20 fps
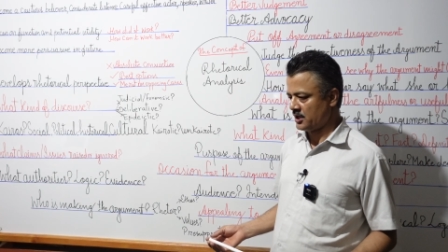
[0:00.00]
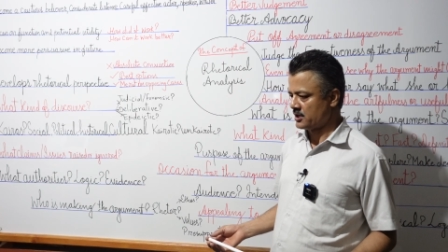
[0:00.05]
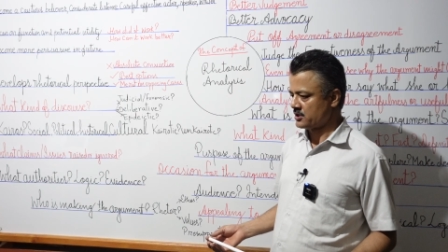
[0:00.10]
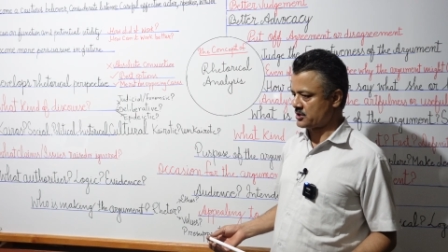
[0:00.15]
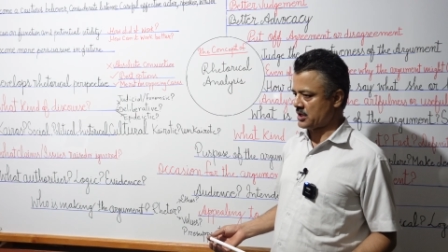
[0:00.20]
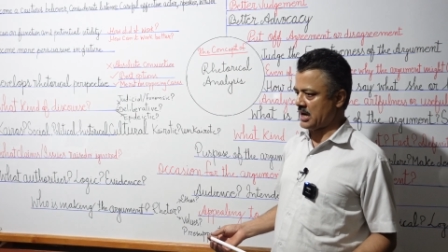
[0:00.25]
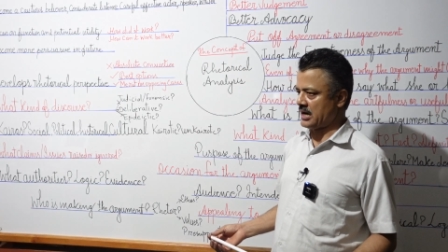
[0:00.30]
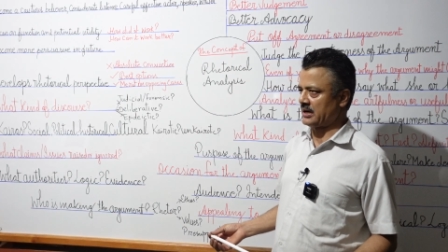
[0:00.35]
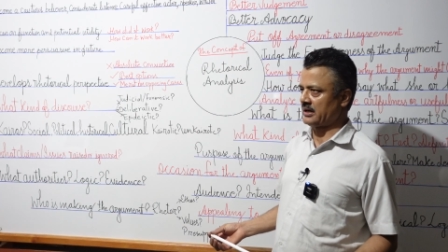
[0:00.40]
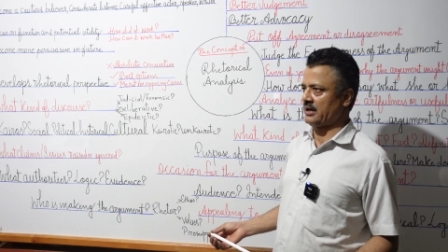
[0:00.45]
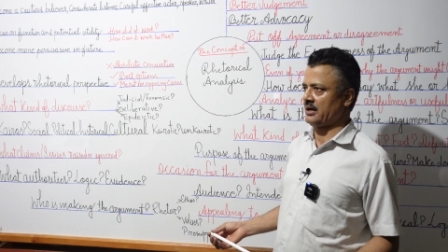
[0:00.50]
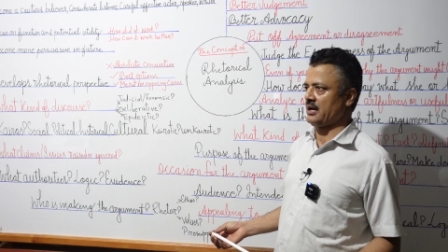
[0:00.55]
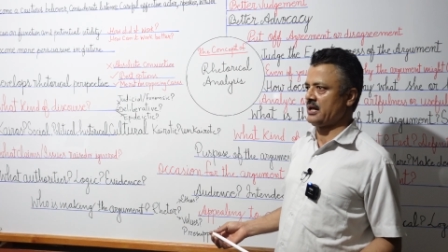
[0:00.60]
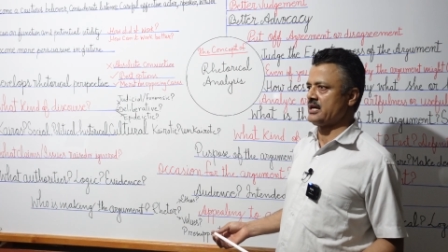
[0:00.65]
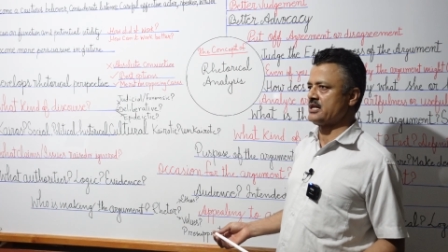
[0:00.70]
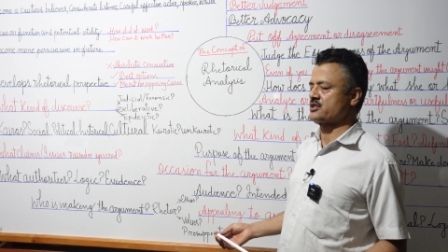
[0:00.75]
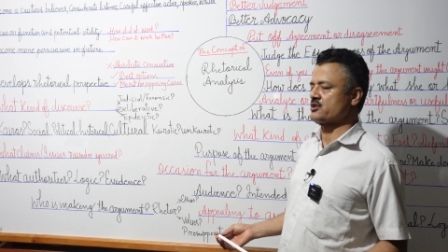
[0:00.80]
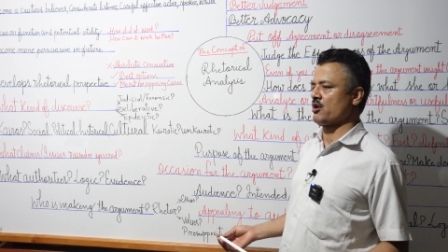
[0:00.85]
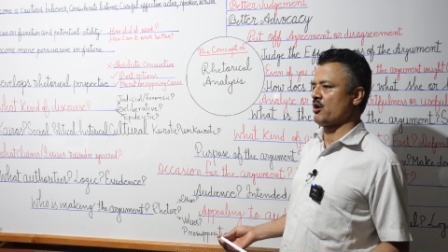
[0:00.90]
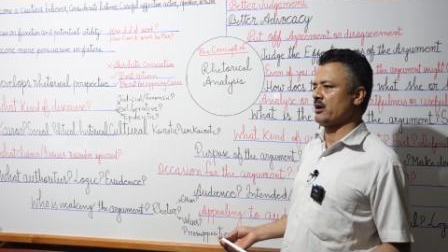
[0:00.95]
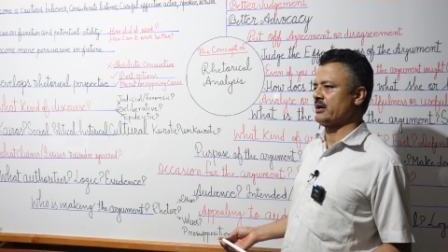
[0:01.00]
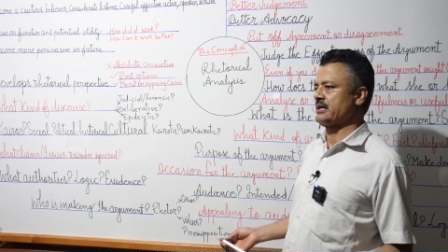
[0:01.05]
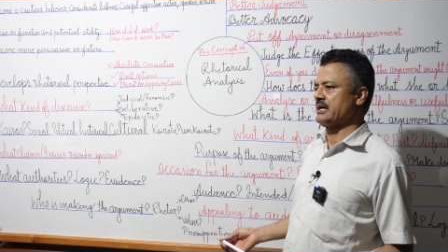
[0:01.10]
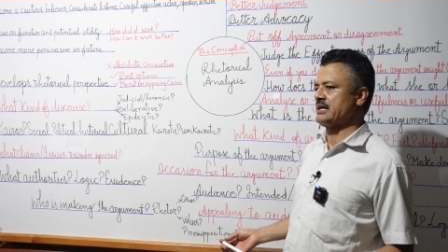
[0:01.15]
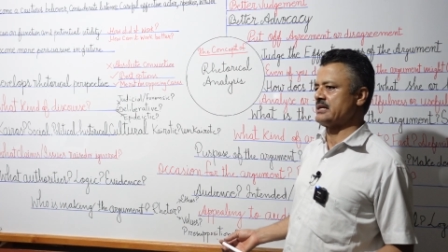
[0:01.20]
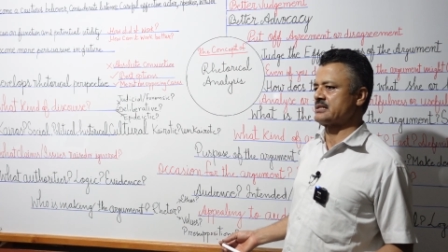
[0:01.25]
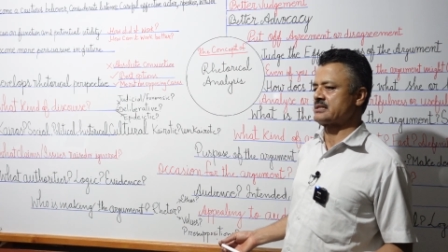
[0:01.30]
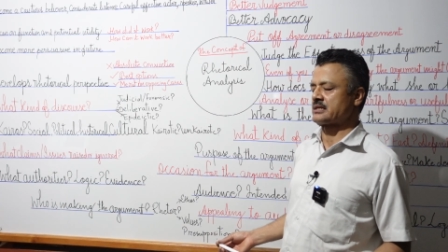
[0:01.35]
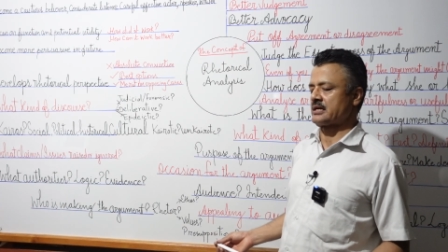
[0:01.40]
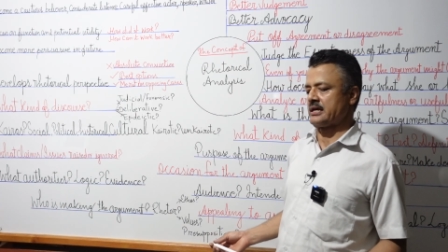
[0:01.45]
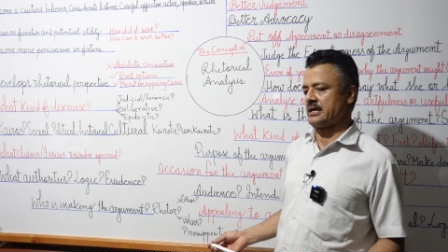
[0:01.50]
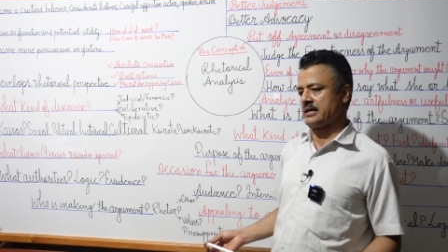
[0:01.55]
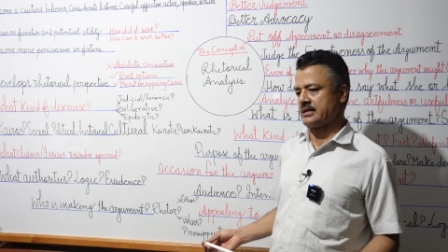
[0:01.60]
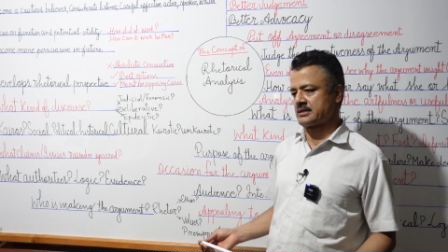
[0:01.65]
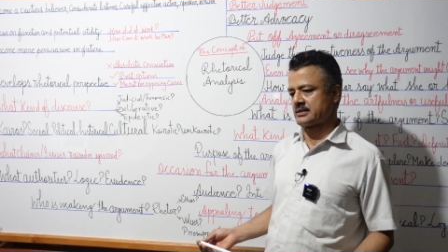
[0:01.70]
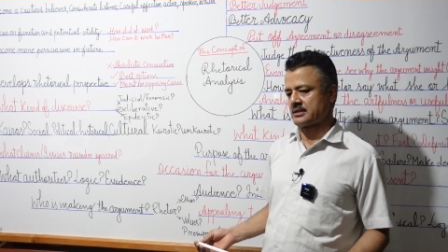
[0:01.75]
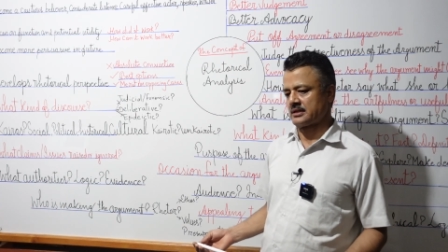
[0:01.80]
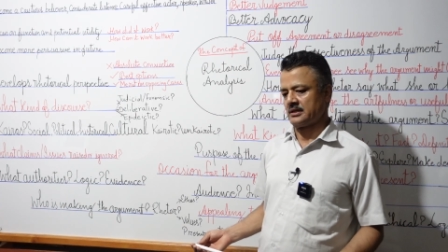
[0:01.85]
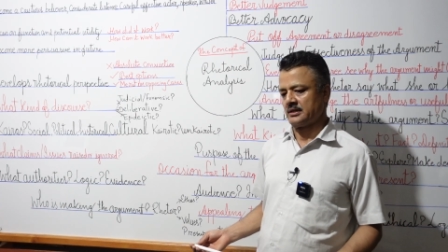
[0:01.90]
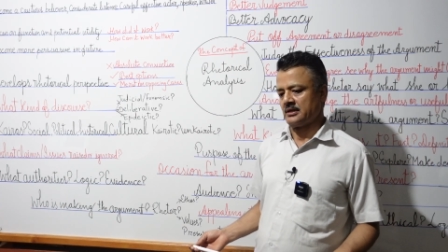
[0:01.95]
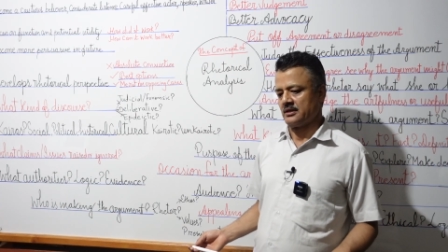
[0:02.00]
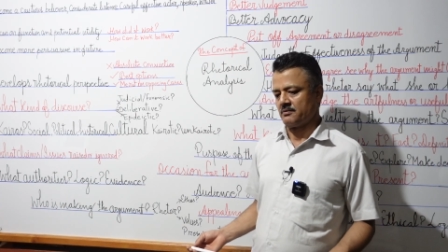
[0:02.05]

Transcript: Changri Lee's audience is